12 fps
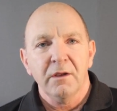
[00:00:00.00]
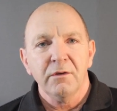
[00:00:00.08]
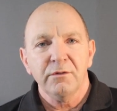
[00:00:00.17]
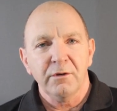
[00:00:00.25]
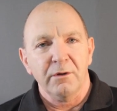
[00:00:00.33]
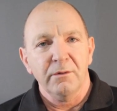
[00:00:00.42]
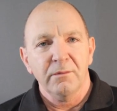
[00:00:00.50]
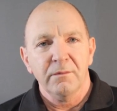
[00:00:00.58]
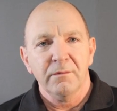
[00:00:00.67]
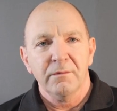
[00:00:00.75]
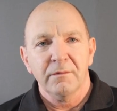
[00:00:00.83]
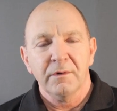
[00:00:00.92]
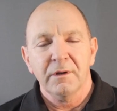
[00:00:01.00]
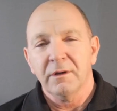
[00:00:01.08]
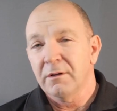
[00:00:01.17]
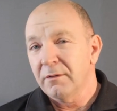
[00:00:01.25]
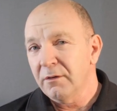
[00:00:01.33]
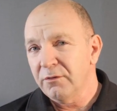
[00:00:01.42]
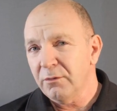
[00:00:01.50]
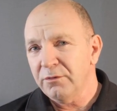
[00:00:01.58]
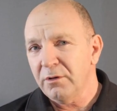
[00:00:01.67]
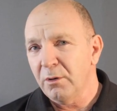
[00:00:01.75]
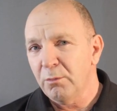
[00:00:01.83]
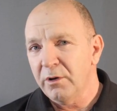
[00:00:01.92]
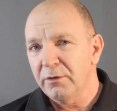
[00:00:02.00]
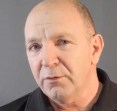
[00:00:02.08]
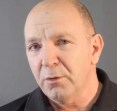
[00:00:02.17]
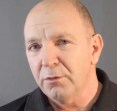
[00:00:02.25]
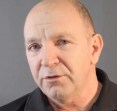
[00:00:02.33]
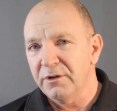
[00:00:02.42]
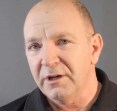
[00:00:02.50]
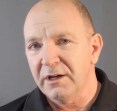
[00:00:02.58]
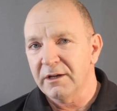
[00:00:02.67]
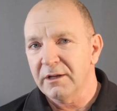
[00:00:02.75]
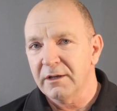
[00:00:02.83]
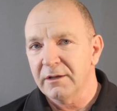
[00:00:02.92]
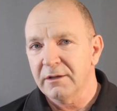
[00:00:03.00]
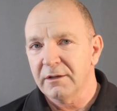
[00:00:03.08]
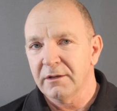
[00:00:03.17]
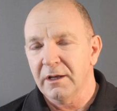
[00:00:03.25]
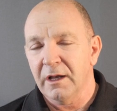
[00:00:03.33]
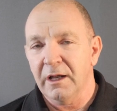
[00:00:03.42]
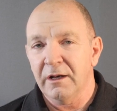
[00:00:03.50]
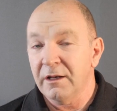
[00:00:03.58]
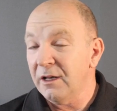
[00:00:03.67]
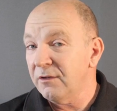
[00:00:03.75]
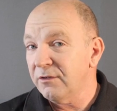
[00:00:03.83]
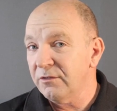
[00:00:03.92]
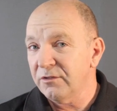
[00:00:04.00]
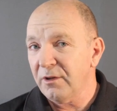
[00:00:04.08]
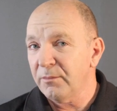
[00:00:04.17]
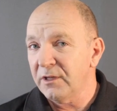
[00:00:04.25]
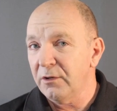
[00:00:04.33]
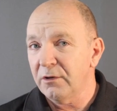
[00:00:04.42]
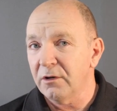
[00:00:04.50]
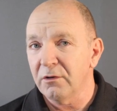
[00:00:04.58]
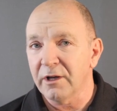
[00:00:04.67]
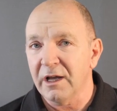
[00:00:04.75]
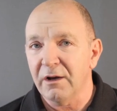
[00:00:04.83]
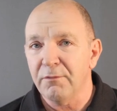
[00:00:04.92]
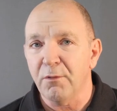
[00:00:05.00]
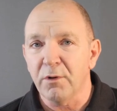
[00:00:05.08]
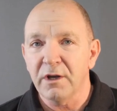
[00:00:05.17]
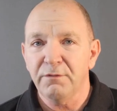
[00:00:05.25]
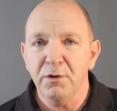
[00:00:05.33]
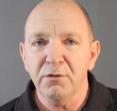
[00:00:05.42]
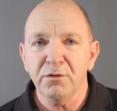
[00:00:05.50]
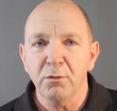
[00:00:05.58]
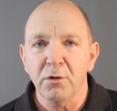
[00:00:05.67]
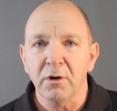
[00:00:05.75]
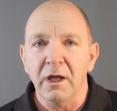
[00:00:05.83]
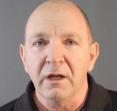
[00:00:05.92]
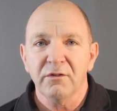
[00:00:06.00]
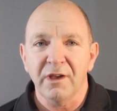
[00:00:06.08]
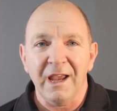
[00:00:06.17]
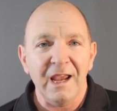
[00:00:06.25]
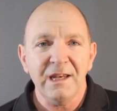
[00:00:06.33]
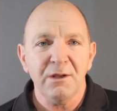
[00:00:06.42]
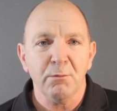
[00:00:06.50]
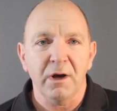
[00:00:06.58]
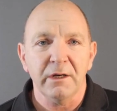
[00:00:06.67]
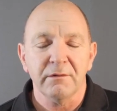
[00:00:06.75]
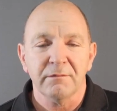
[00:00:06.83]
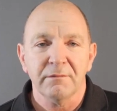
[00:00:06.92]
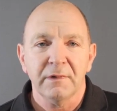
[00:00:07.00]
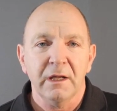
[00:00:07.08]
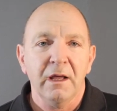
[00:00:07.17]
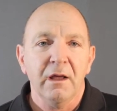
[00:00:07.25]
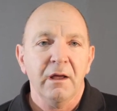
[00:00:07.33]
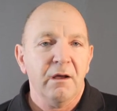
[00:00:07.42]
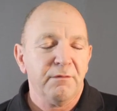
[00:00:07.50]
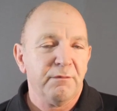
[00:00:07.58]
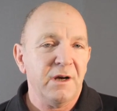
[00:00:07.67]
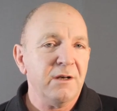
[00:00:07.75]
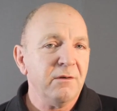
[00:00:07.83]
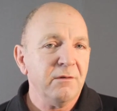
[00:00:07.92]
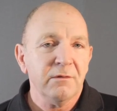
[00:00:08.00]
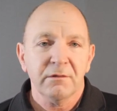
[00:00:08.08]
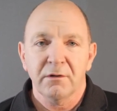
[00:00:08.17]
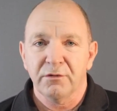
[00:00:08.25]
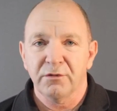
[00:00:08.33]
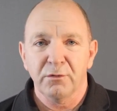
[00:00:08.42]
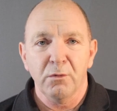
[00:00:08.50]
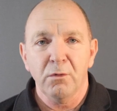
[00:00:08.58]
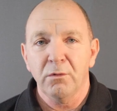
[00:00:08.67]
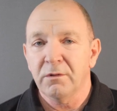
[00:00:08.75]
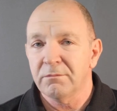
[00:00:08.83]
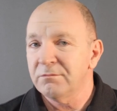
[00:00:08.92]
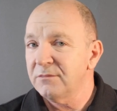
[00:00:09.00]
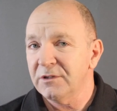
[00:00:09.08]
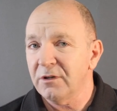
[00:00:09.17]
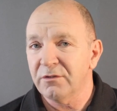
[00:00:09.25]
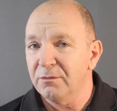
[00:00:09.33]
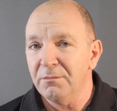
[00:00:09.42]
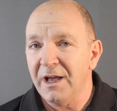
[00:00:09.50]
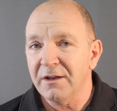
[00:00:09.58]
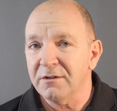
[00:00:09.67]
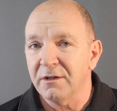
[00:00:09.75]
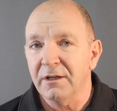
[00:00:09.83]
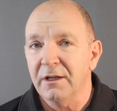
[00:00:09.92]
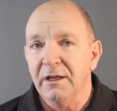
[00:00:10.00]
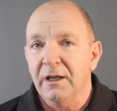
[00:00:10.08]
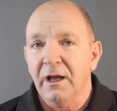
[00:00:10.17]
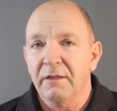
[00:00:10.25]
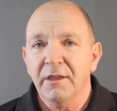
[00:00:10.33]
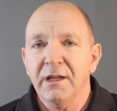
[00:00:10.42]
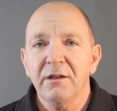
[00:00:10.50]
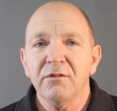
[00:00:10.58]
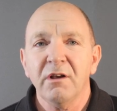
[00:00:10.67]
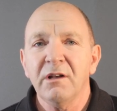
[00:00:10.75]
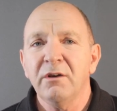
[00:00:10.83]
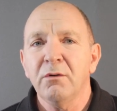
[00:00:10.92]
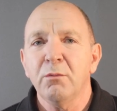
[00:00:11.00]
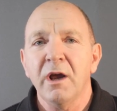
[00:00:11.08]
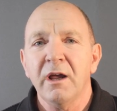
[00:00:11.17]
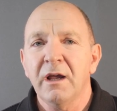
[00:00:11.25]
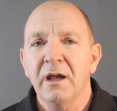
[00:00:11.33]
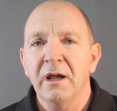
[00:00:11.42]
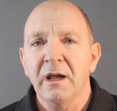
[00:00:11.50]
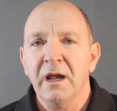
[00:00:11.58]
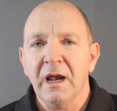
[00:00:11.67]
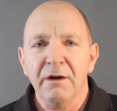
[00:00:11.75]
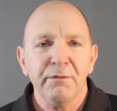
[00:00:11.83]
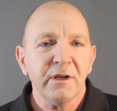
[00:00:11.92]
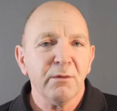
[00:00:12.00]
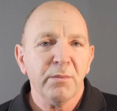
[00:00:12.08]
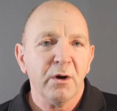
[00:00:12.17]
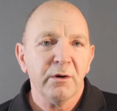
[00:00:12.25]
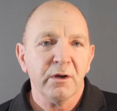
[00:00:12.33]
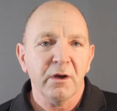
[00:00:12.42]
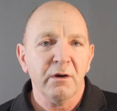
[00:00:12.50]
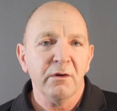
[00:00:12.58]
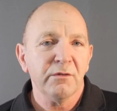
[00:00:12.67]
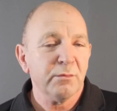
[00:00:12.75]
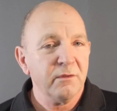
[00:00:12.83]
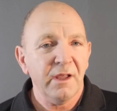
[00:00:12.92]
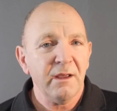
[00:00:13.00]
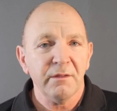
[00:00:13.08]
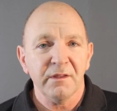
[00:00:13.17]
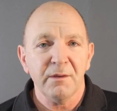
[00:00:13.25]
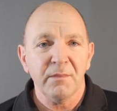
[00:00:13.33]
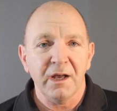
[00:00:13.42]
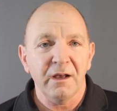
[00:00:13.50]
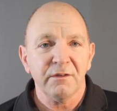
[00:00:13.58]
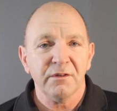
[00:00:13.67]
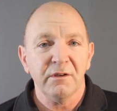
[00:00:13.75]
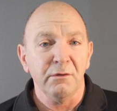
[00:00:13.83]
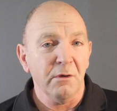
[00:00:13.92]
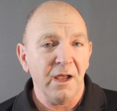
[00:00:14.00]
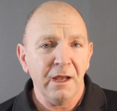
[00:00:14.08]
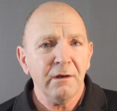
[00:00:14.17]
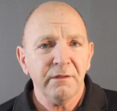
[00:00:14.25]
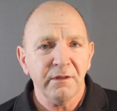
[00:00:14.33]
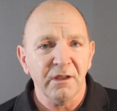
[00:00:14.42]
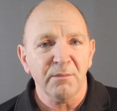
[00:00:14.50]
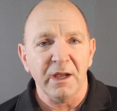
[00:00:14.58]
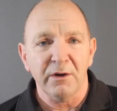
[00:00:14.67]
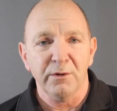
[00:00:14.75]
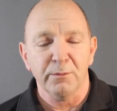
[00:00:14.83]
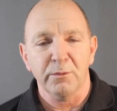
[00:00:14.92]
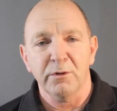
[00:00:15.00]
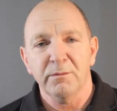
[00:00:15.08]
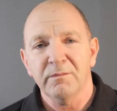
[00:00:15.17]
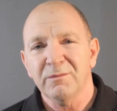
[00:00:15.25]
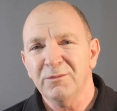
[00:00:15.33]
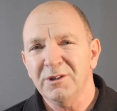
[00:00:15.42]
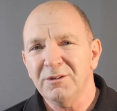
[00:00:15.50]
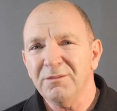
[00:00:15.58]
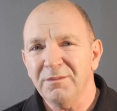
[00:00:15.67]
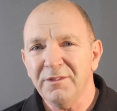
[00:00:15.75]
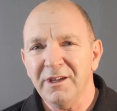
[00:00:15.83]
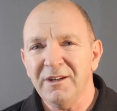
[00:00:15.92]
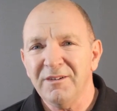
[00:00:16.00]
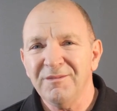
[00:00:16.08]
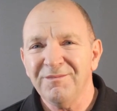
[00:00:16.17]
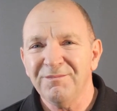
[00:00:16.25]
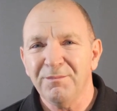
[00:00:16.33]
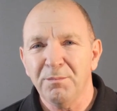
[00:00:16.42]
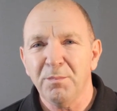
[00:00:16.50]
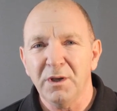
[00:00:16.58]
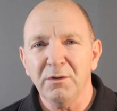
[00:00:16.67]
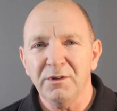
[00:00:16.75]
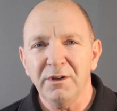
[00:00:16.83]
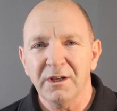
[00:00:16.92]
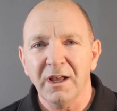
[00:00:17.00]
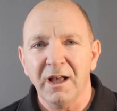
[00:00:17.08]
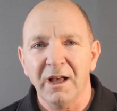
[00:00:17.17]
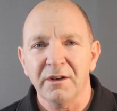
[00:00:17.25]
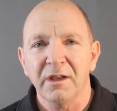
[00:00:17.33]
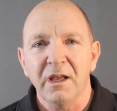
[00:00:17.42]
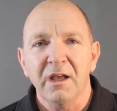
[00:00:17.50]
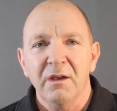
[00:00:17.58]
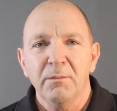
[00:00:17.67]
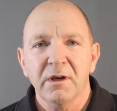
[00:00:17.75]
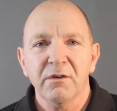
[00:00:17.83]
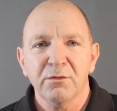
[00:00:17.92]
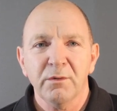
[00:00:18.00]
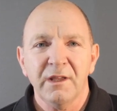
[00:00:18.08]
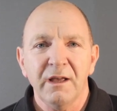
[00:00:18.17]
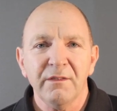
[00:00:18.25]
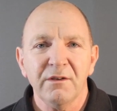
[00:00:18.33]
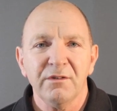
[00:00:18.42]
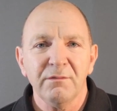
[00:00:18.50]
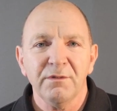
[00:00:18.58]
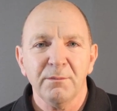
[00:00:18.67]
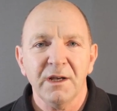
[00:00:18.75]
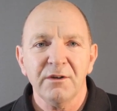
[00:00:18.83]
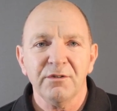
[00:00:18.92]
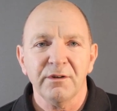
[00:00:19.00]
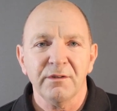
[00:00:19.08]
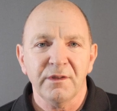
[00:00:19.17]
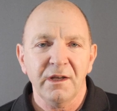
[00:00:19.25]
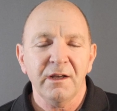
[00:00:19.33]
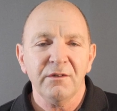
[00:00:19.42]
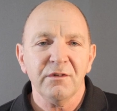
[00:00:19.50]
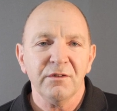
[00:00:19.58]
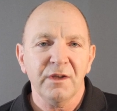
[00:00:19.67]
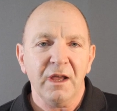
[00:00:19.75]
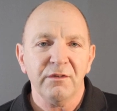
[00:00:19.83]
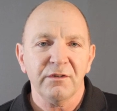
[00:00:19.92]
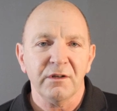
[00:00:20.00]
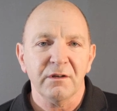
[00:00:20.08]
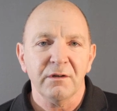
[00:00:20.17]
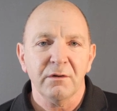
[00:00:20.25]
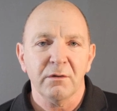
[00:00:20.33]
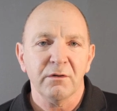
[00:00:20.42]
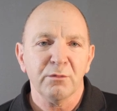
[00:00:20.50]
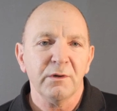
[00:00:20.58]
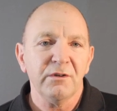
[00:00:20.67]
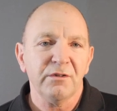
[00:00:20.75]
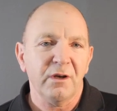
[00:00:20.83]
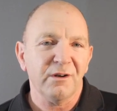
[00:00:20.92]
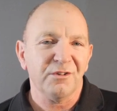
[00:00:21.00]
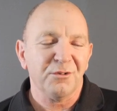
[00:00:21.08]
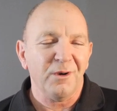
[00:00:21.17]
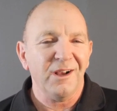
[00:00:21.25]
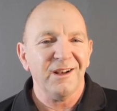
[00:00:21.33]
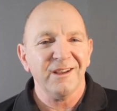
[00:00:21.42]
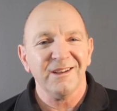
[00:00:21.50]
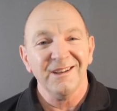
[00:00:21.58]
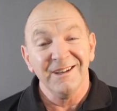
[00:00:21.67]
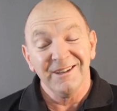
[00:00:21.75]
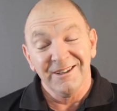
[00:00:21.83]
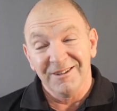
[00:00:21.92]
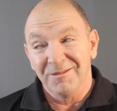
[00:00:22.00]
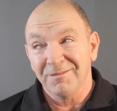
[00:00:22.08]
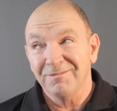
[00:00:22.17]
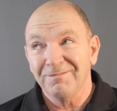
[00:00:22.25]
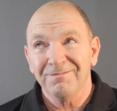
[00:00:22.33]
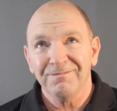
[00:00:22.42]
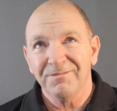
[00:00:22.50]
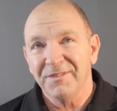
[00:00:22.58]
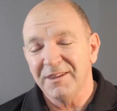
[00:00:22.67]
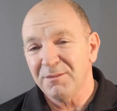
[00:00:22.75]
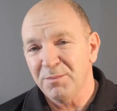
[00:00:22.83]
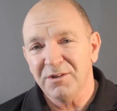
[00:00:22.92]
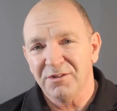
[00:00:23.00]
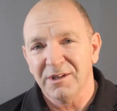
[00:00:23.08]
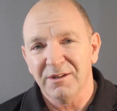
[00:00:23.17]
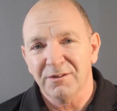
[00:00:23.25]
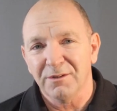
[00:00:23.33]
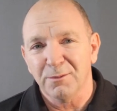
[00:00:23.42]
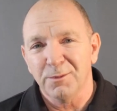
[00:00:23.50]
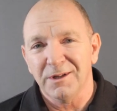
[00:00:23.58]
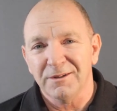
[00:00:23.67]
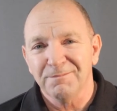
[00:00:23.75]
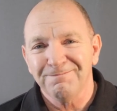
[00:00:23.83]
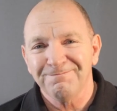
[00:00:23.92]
So, there's also a word of caution here, and it's something you can look out for. If you talk to anyone, a friend, a store, it doesn't matter, and they can tell you where every component goes without them asking you anything about your room, well, then be on your guard, because without this information, they are just guessing, or as we say in Australia, they're pissing into the wind.